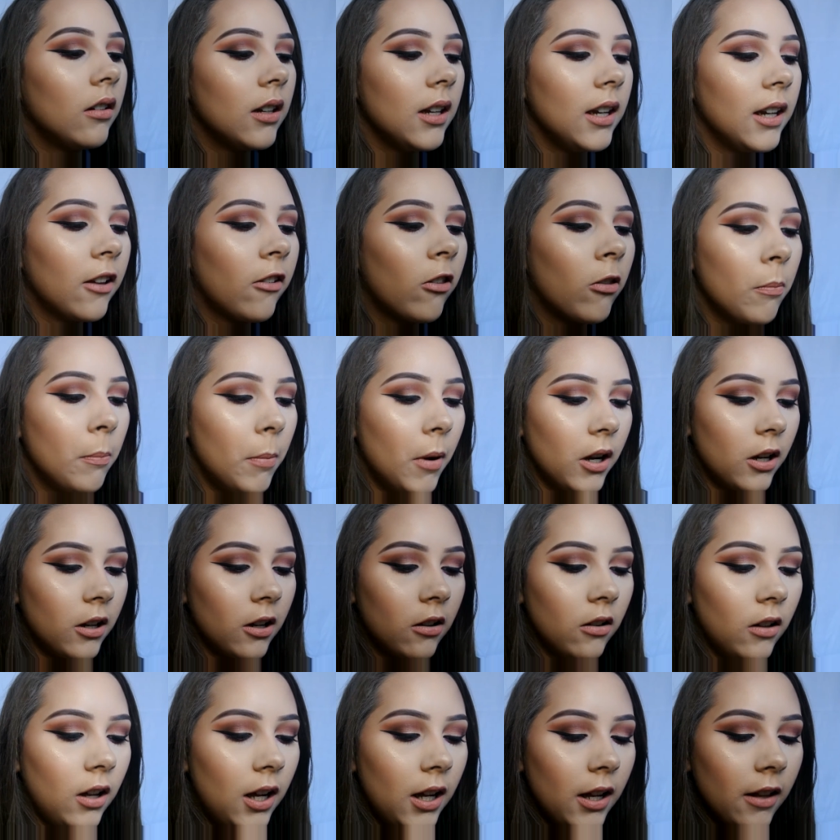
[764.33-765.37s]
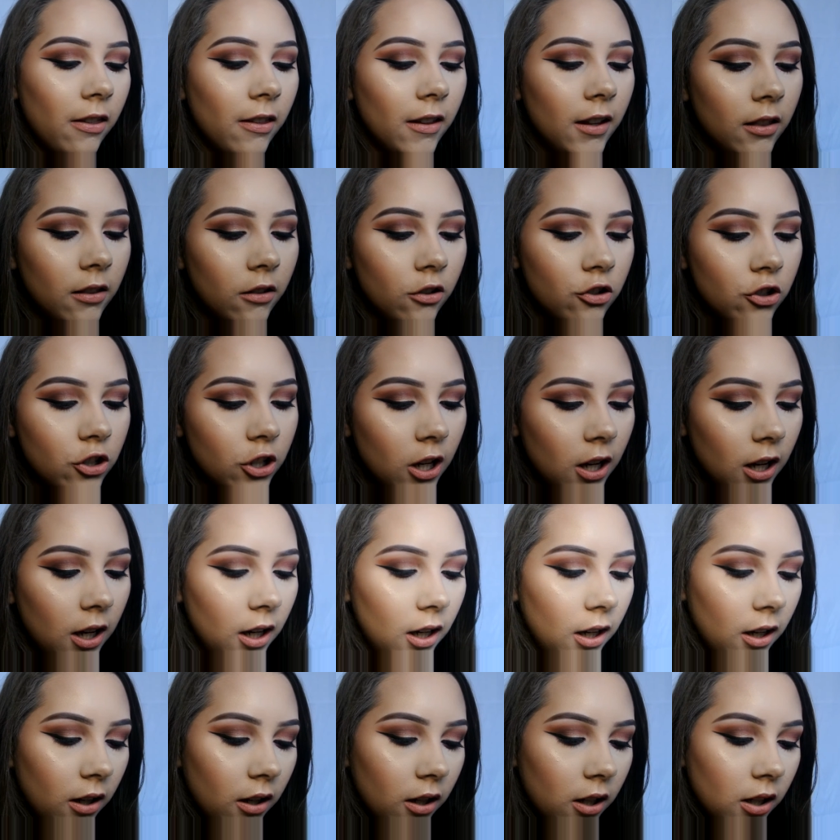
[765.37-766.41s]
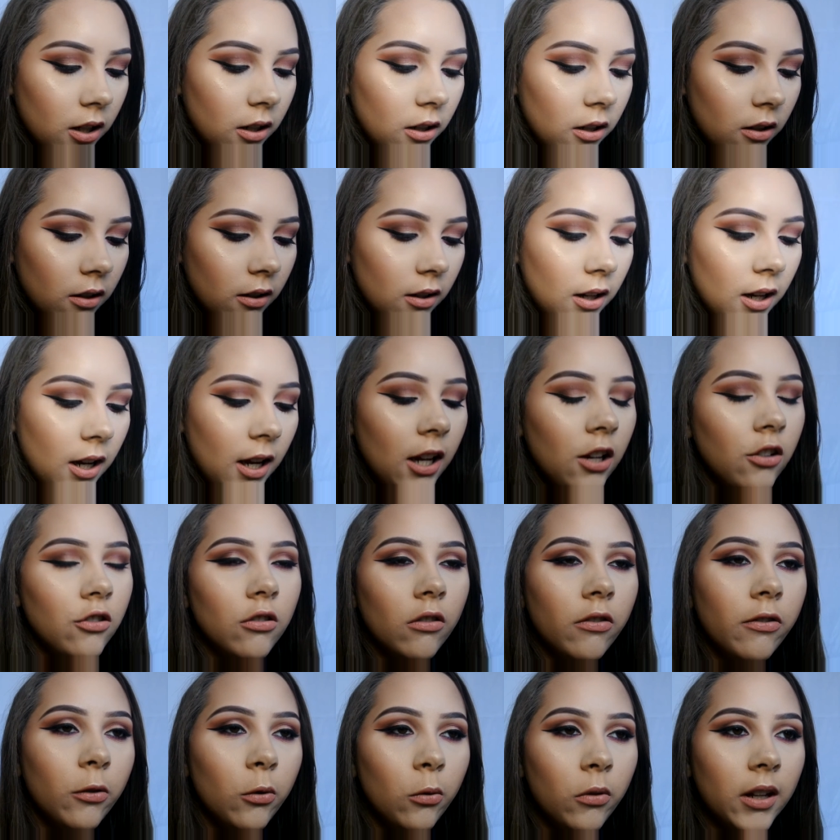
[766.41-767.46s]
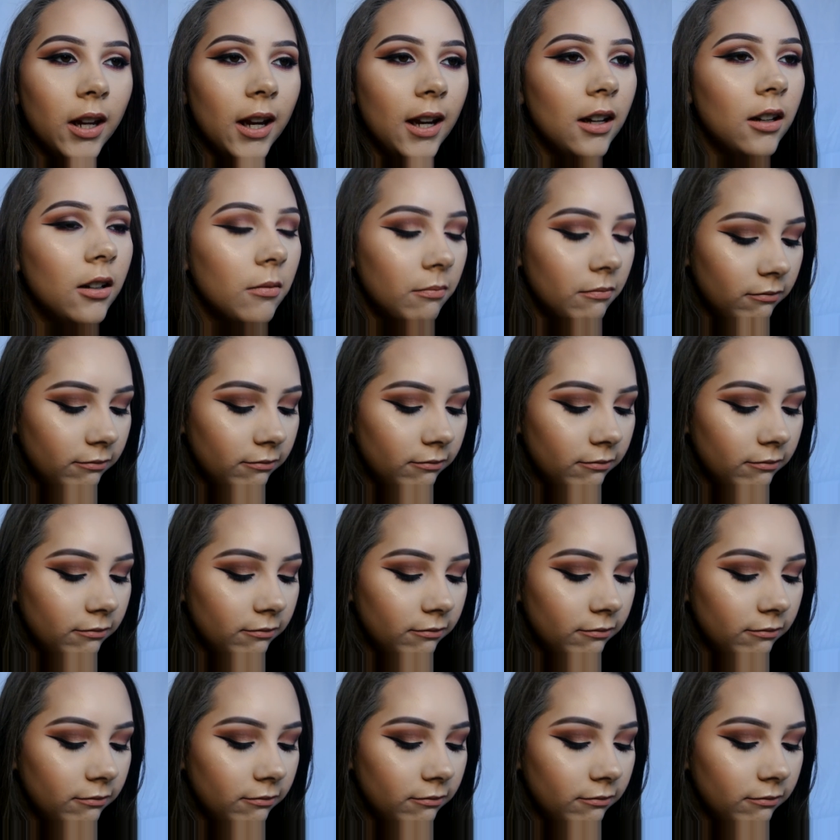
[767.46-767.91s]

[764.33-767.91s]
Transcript: NYX Butter Gloss in the shade Angel Food Cake.